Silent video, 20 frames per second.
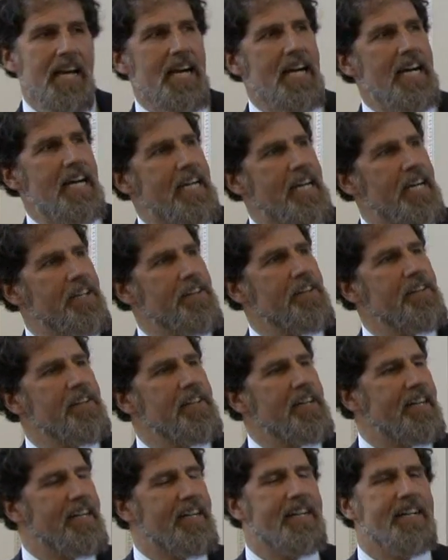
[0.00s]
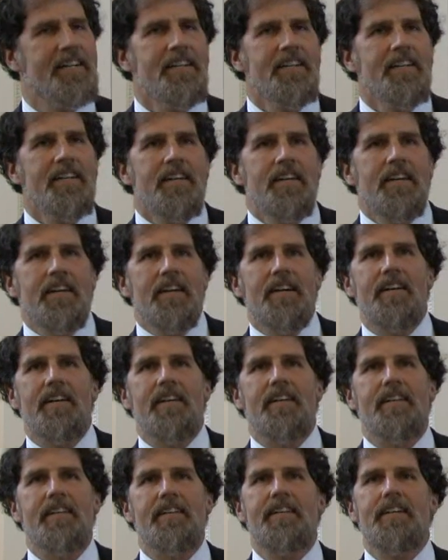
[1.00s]
And
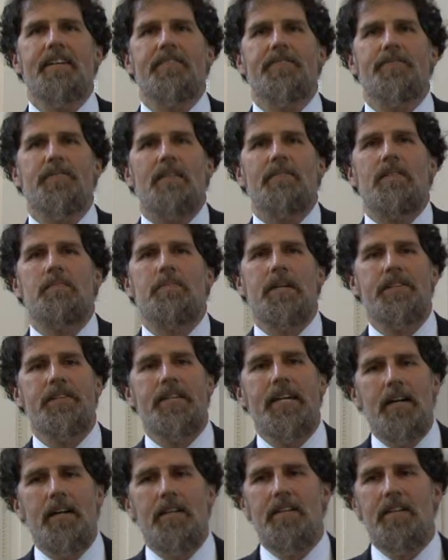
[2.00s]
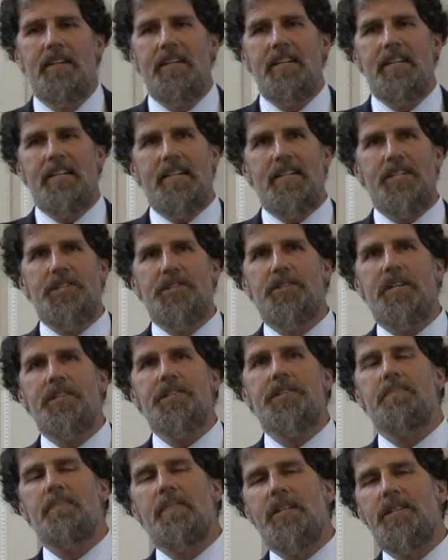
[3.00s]
if Rabbi Bandel has
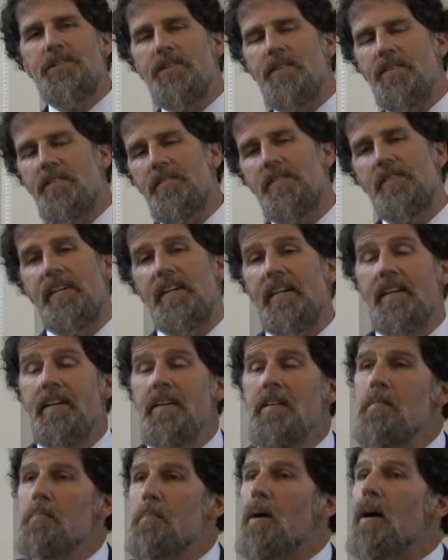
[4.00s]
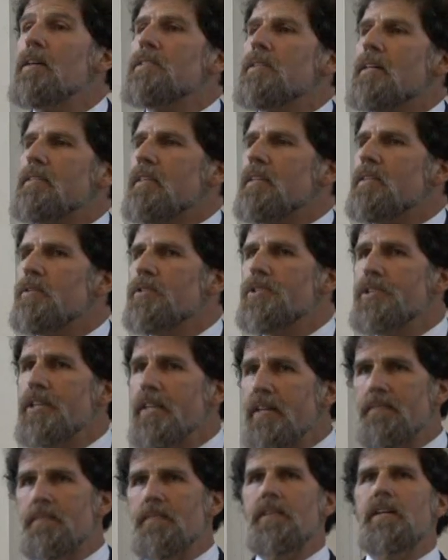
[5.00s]
just mentioned Parshat
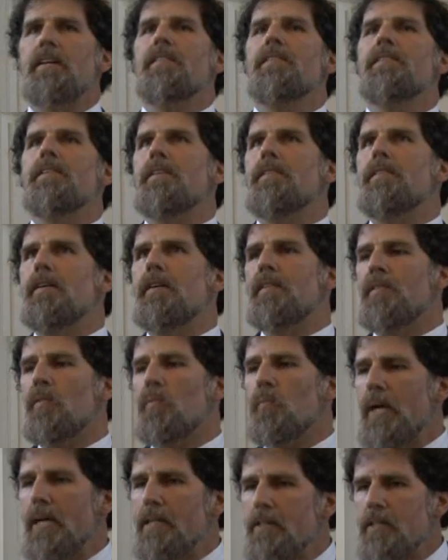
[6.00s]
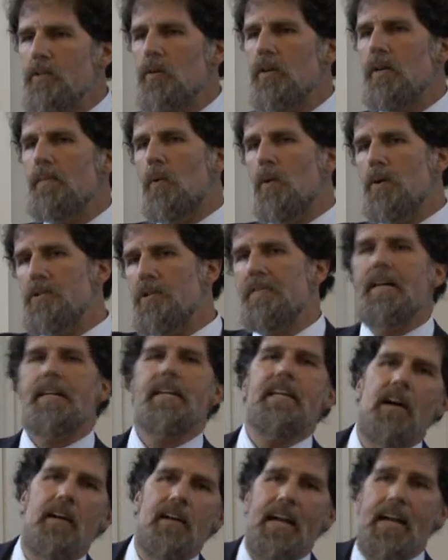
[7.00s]
Kiddushim, the weekly Torah portion that
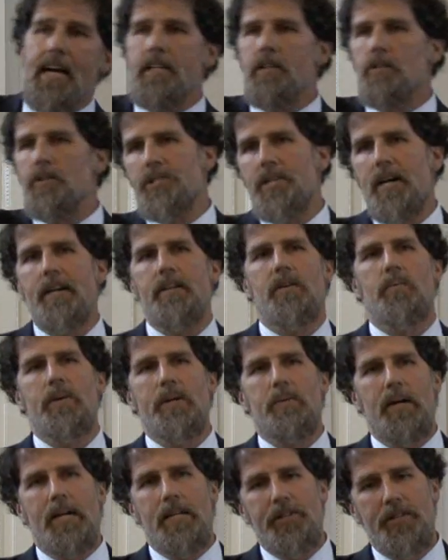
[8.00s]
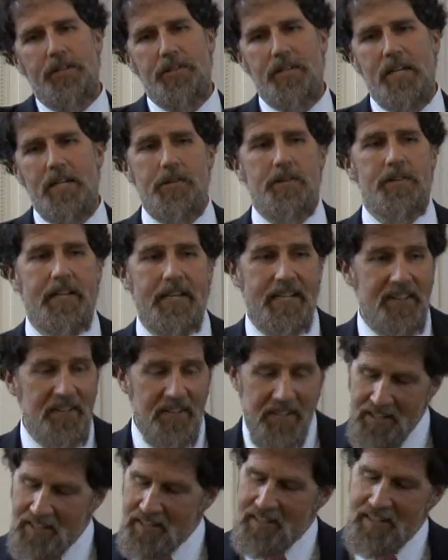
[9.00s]
in our annual cycle we read just yesterday,
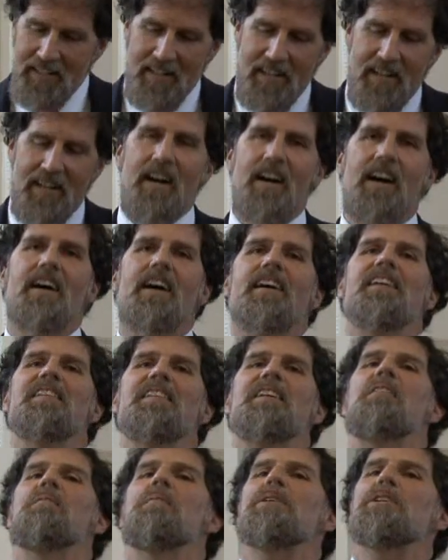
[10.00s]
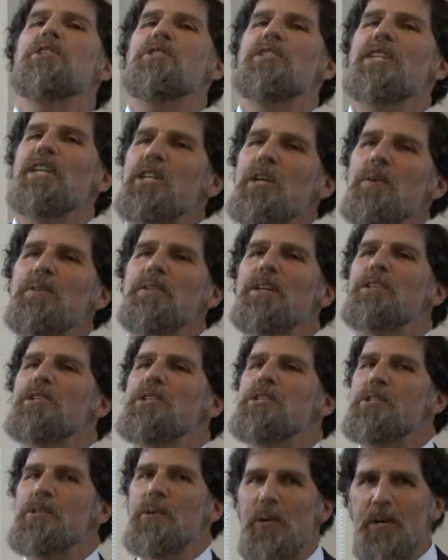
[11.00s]
I want to share you another
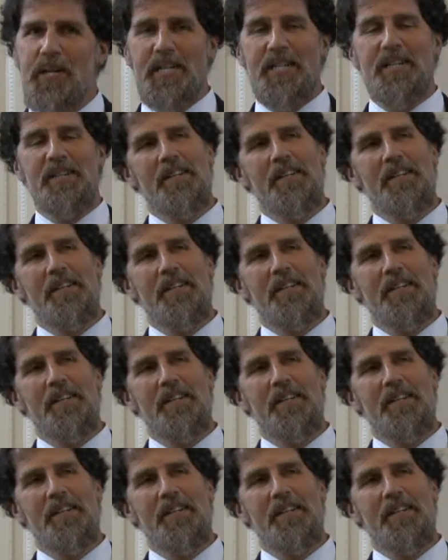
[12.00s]
story.